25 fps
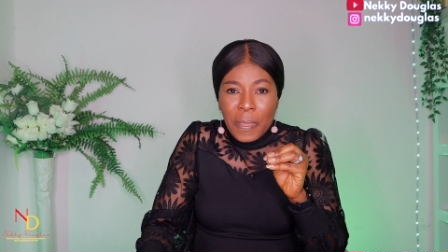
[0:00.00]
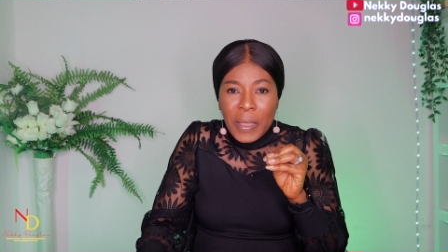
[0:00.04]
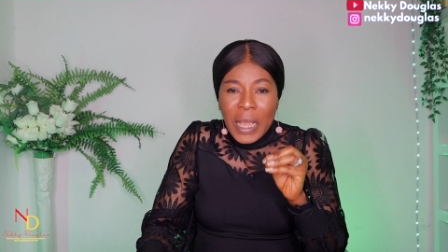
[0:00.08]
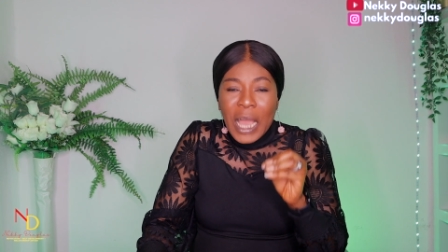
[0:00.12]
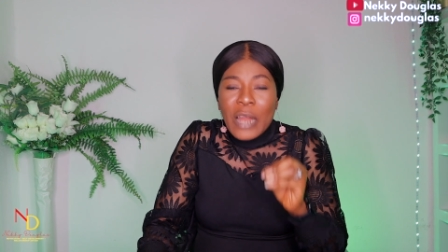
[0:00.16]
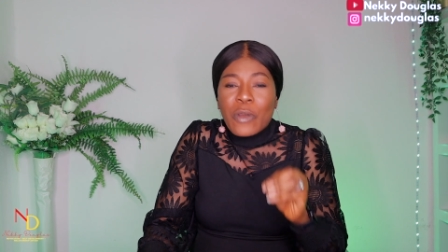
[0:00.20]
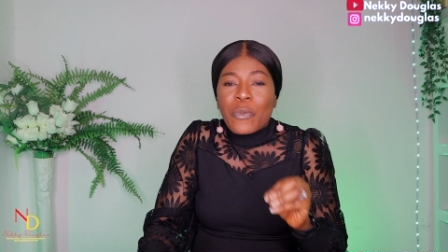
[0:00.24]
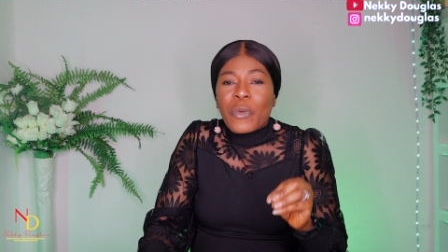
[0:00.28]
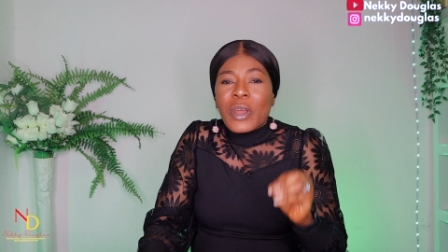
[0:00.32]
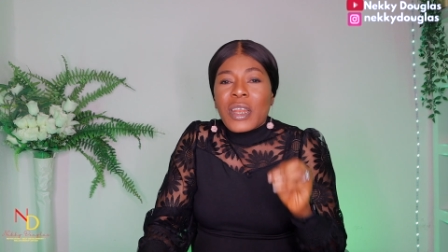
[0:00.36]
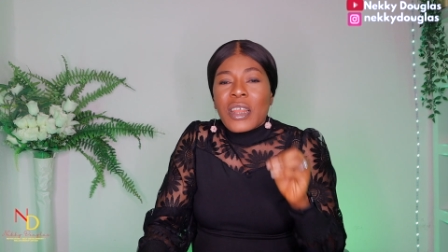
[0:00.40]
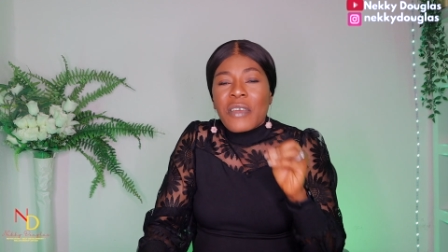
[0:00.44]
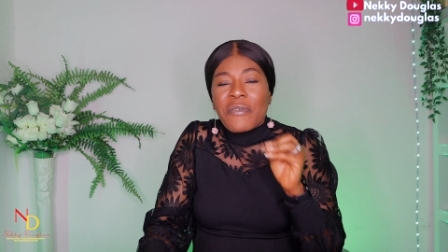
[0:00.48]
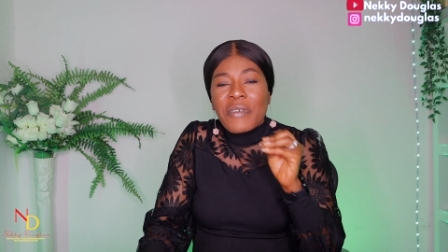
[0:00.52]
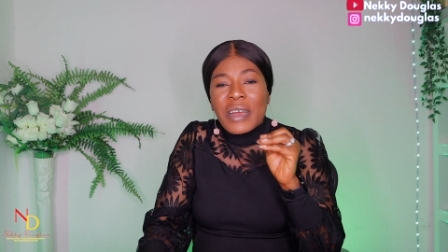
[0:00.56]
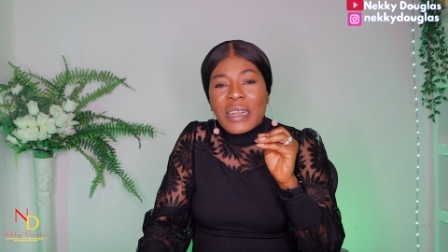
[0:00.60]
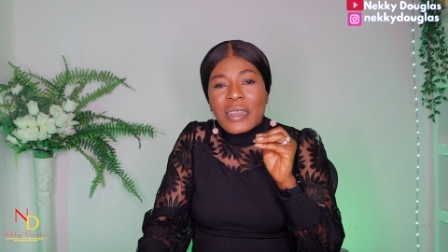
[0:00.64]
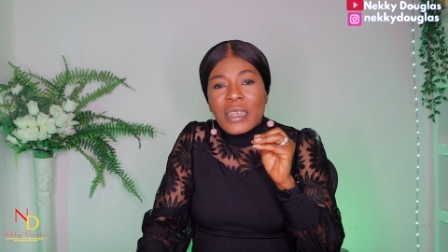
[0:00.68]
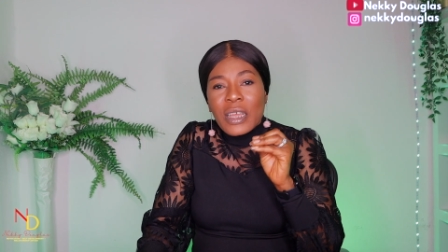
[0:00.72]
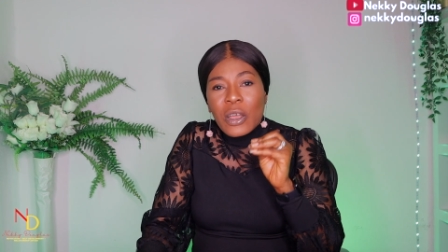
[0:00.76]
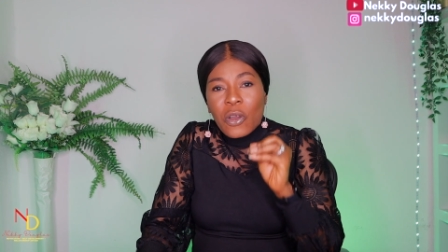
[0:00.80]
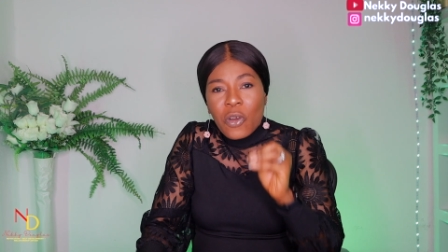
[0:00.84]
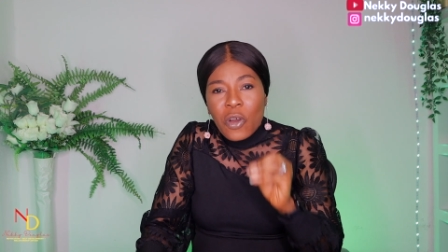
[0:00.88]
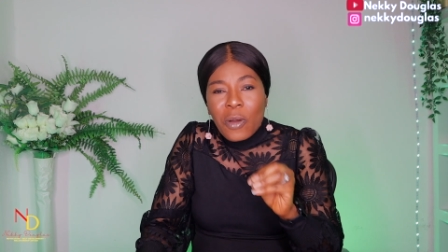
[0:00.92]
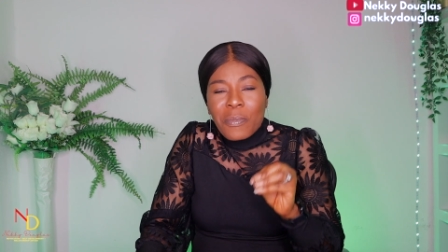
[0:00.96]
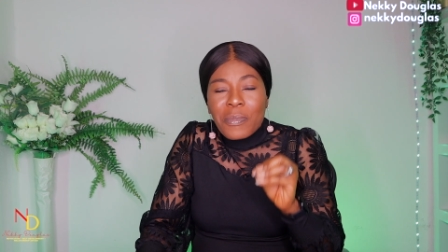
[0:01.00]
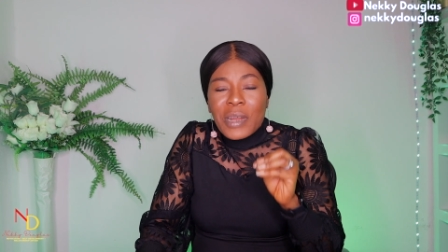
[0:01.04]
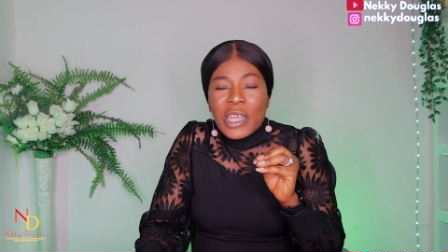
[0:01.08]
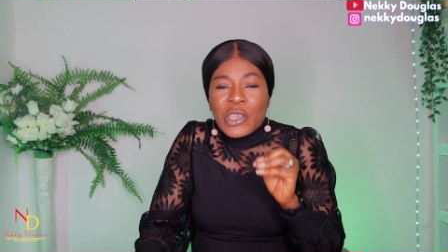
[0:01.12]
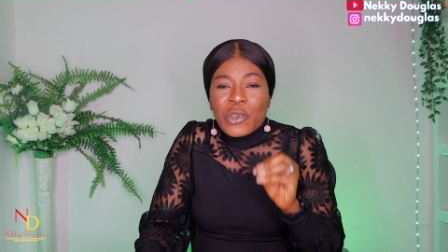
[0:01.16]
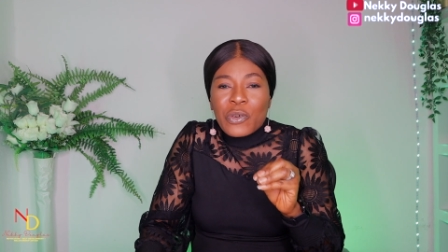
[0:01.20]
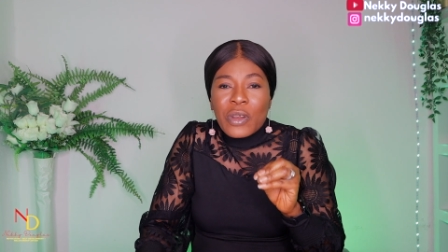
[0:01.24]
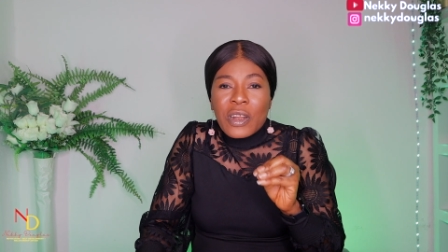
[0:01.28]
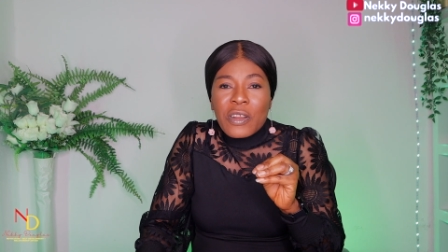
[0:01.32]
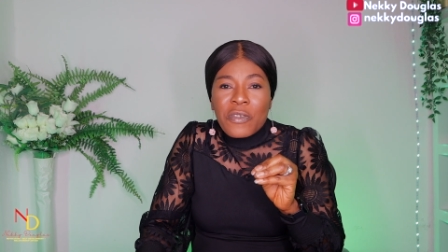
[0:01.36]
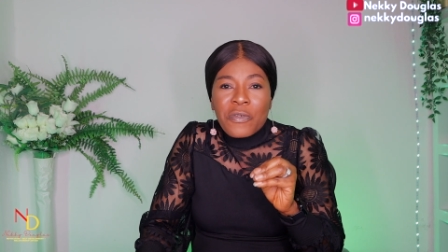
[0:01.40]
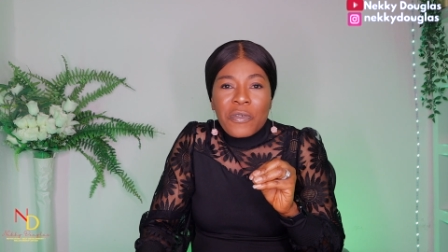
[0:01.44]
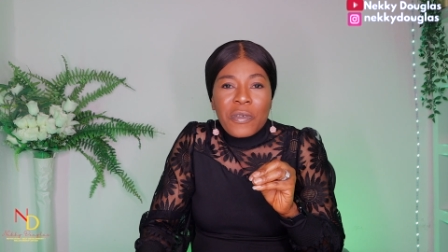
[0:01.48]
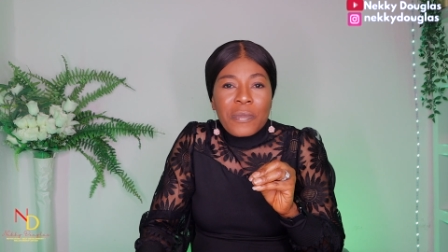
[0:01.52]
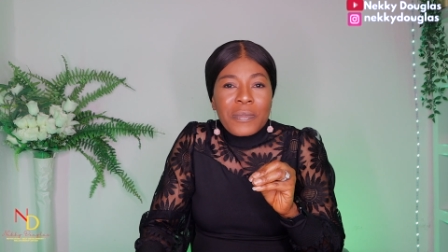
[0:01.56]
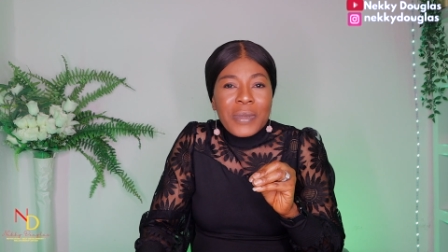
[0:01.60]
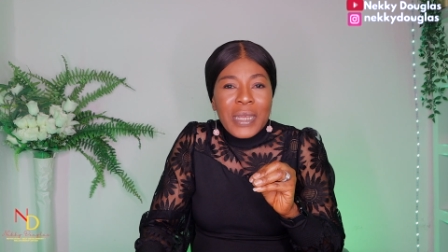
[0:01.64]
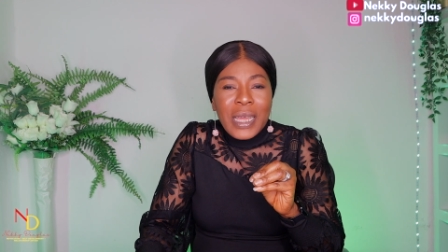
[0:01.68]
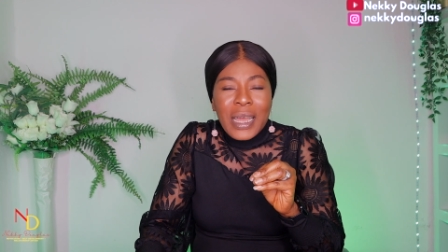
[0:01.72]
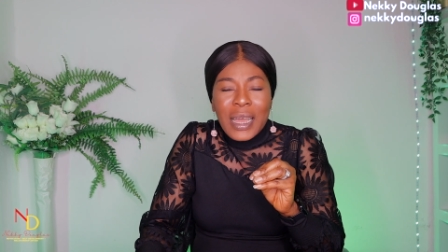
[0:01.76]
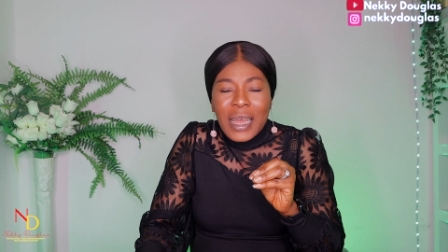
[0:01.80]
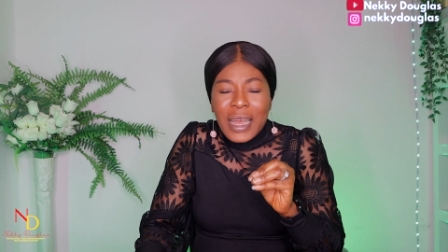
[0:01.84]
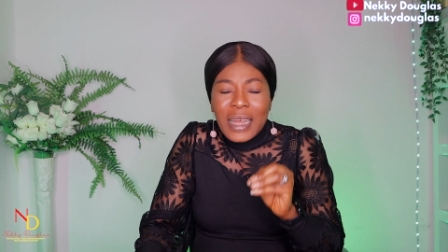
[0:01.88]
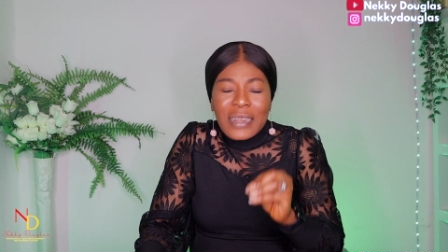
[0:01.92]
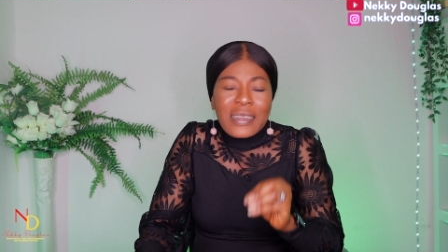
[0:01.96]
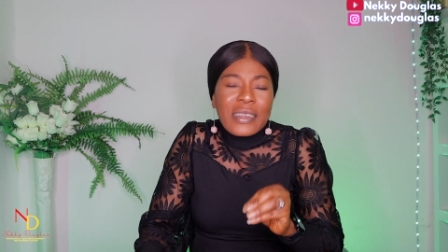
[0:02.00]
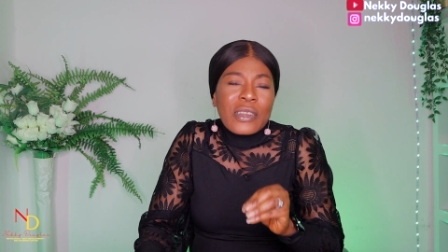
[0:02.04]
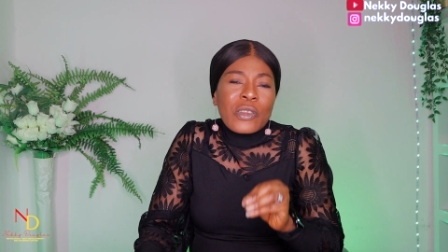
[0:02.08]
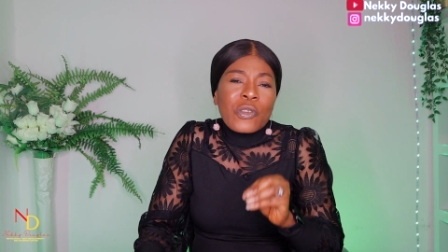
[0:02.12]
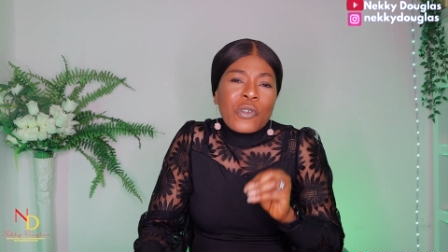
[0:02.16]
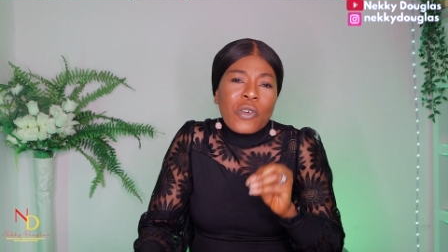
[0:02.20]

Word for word: And whenever they come naturally from their heart,